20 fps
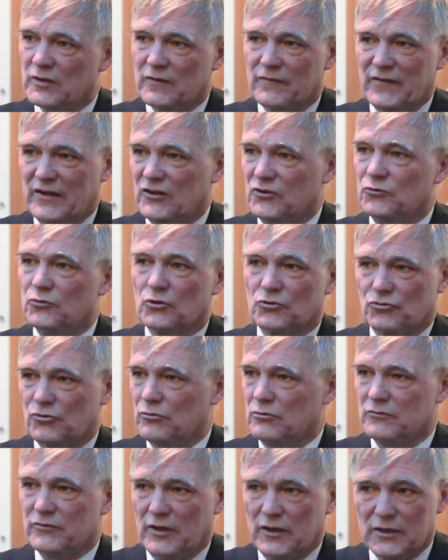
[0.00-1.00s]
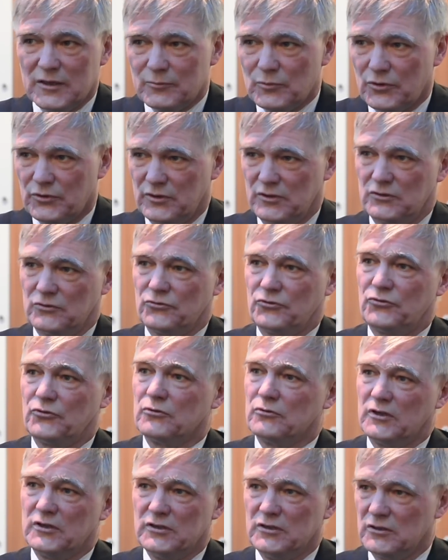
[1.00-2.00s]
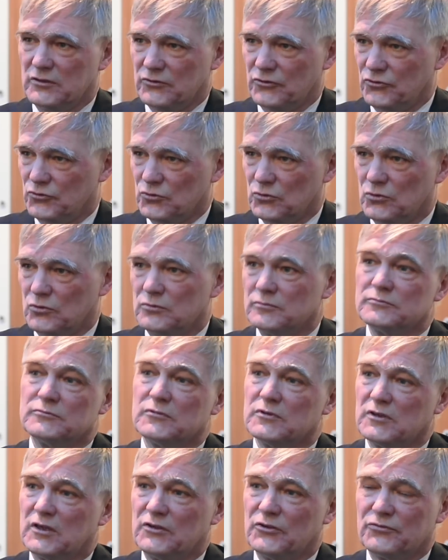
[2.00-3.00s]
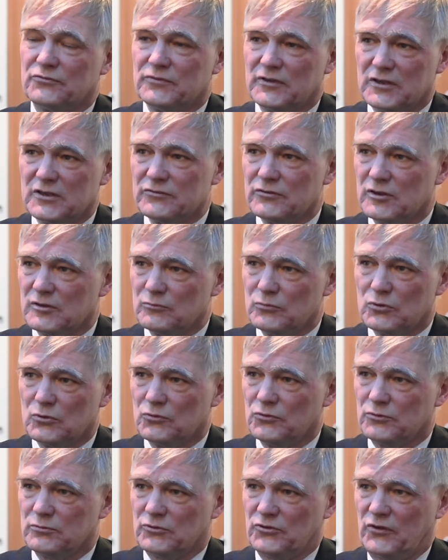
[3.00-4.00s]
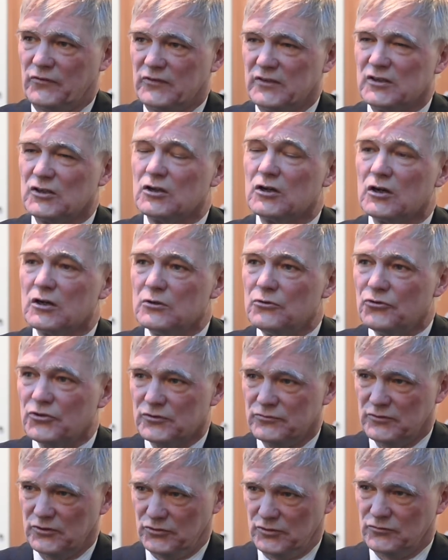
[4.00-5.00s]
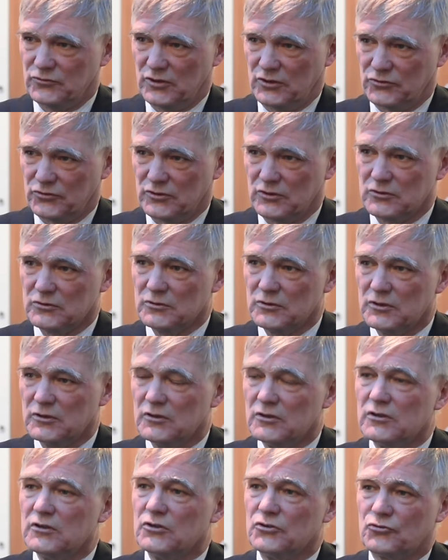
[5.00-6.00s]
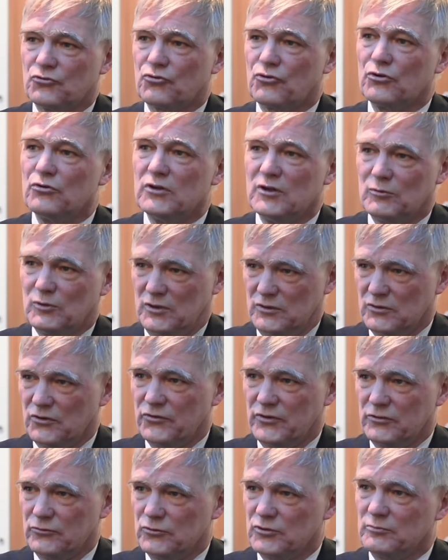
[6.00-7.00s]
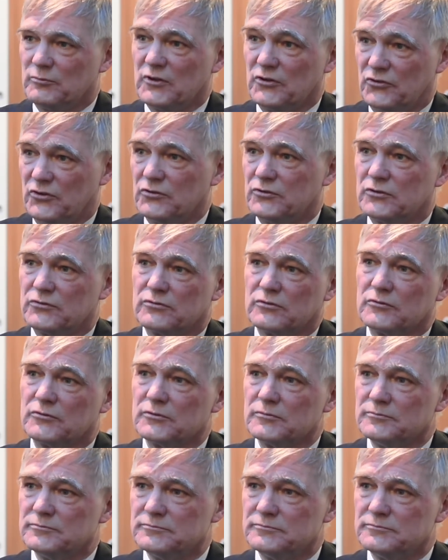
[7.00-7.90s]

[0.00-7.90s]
And that is not true of anybody else, of any other store. And it's very, very important to us. I think the inclusiveness of Tesco is truly one of the things which makes it different.